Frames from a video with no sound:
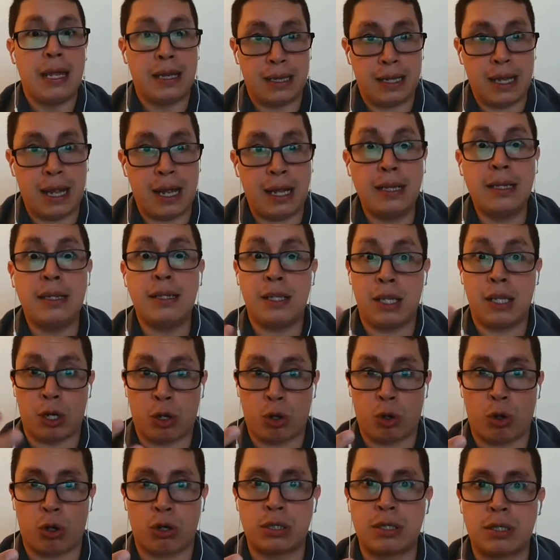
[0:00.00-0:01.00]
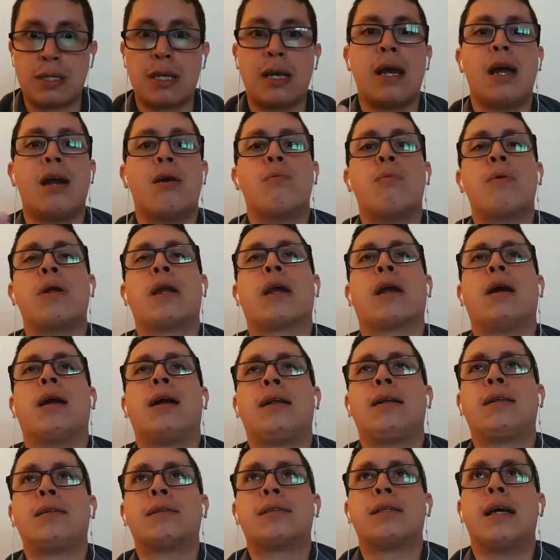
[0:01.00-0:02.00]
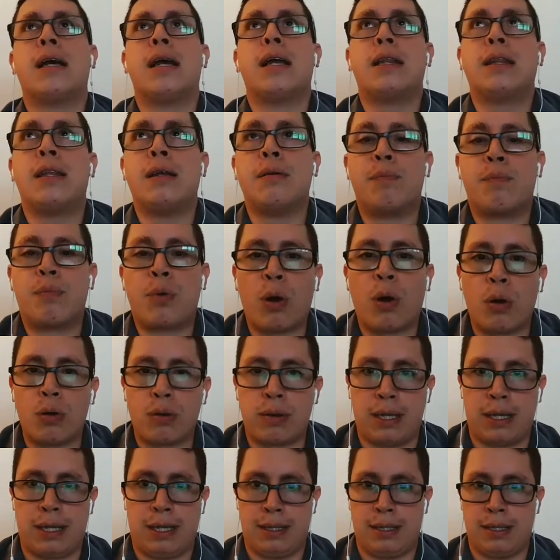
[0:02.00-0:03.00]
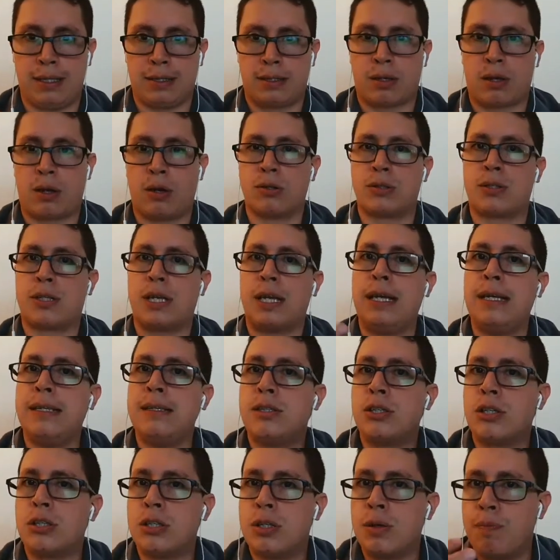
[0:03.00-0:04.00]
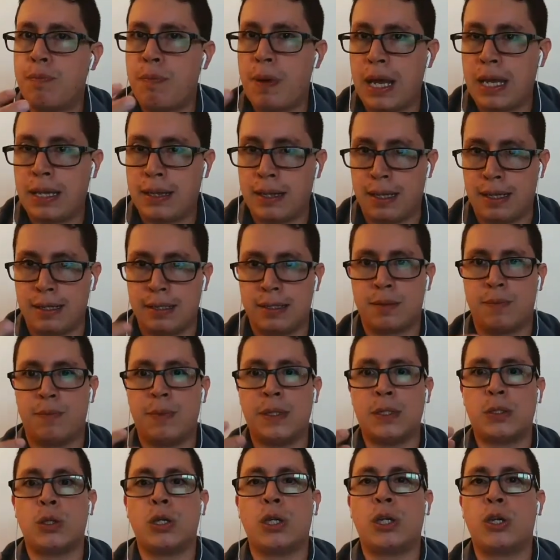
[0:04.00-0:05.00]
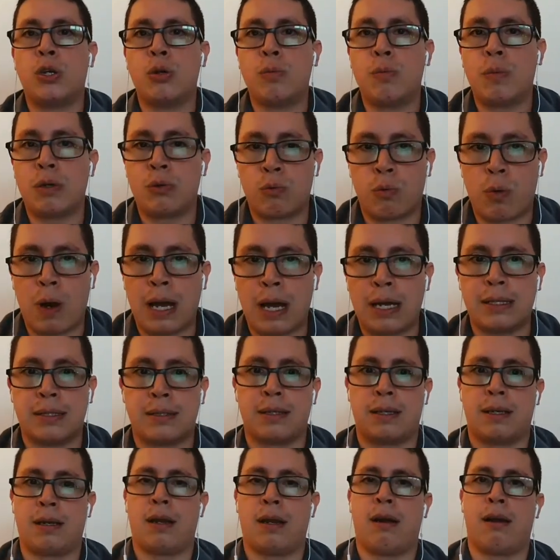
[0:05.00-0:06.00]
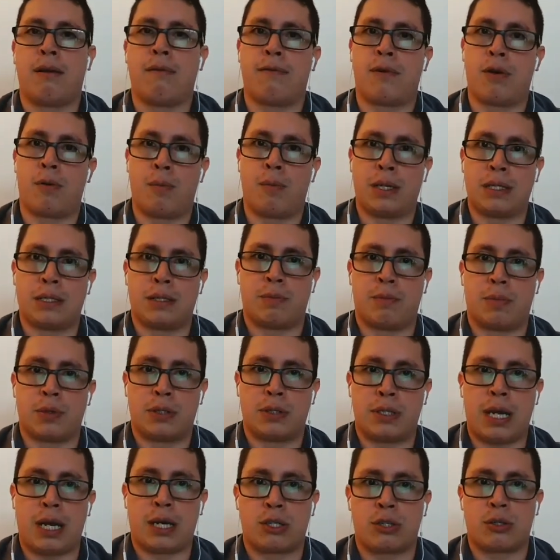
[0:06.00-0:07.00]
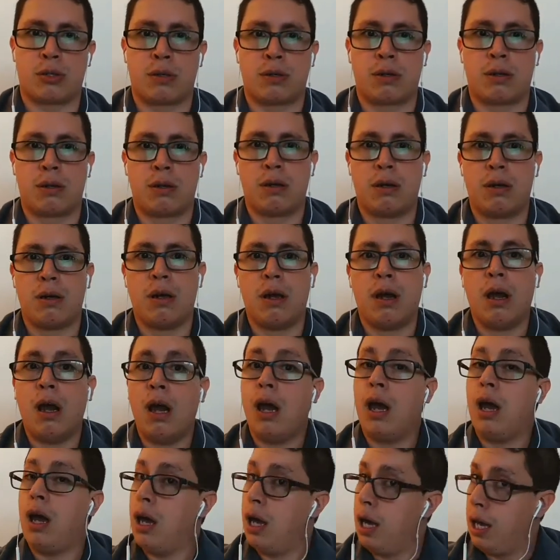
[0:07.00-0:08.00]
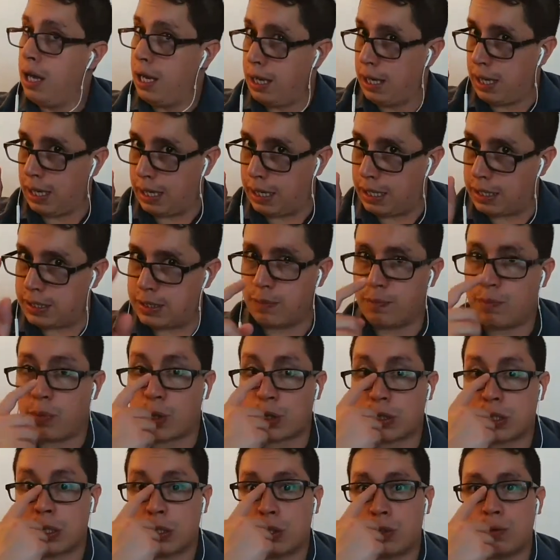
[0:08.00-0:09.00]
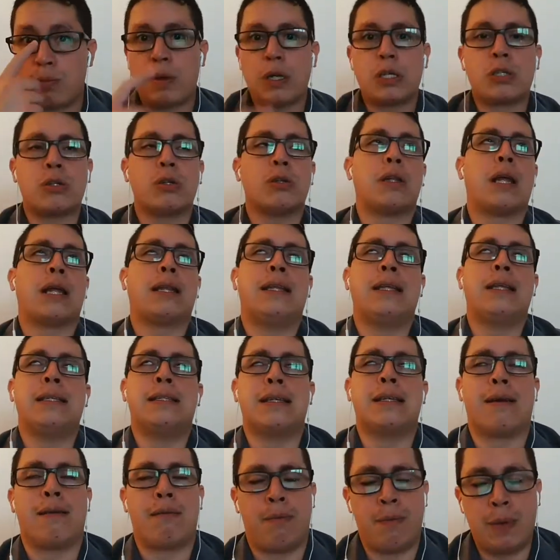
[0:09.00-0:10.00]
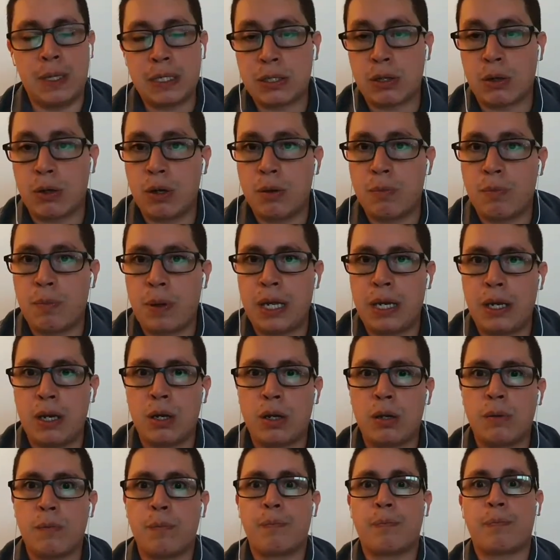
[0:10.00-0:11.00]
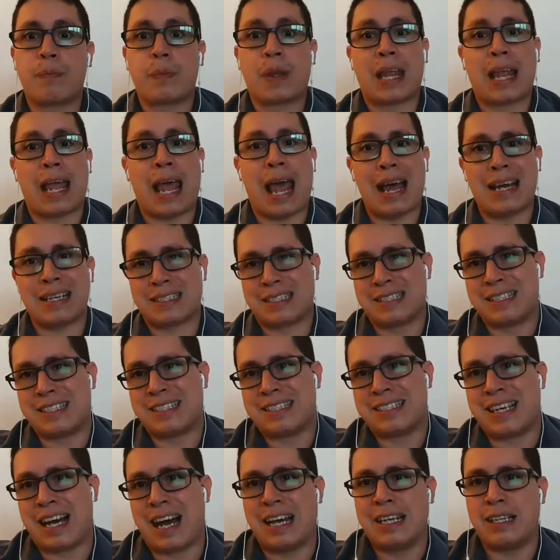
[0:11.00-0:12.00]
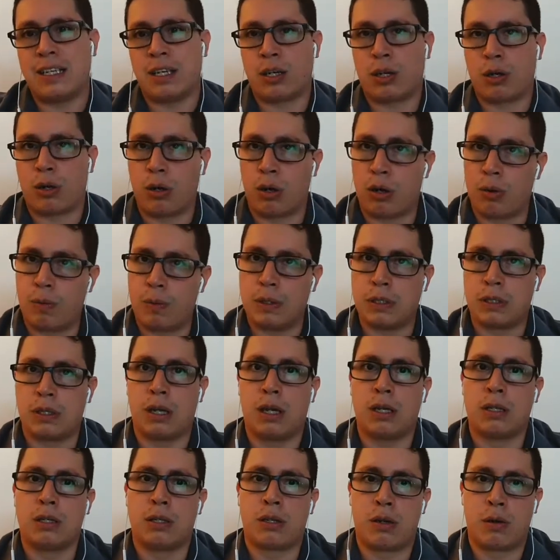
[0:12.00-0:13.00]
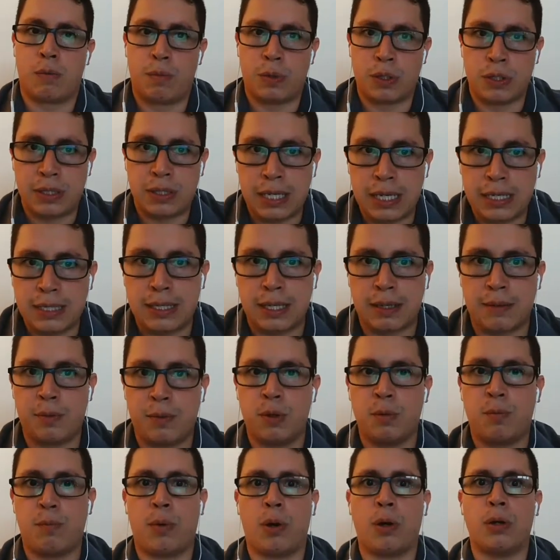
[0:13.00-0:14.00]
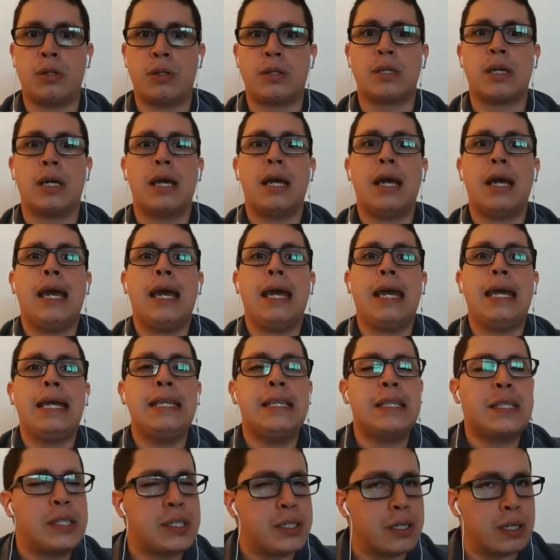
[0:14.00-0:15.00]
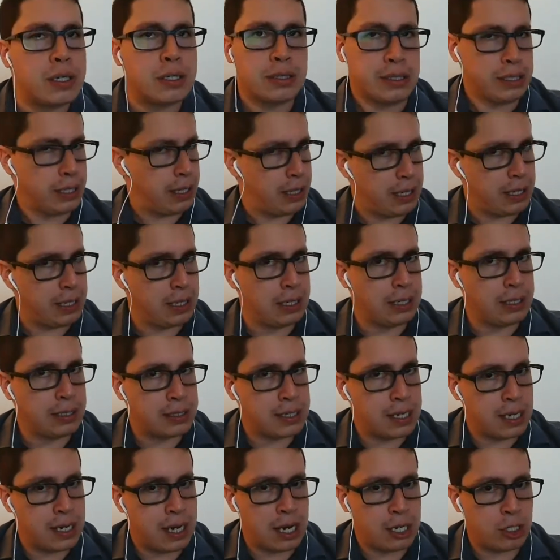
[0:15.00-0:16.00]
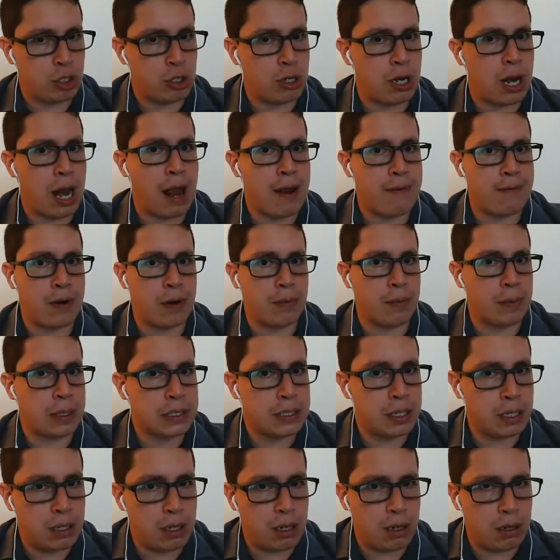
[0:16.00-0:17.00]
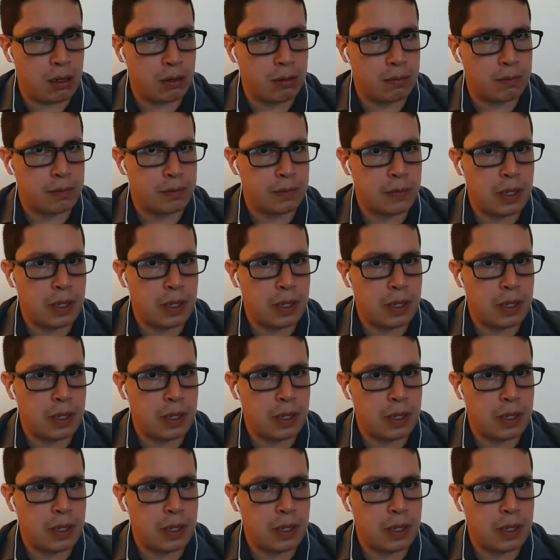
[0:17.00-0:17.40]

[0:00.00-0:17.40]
Then the court recalled the broadly discussed interdependence between human rights and environmental protection. It is important to mention that this advisory opinion cast aside the current anthropocentric viewpoint inserted in international environmental law.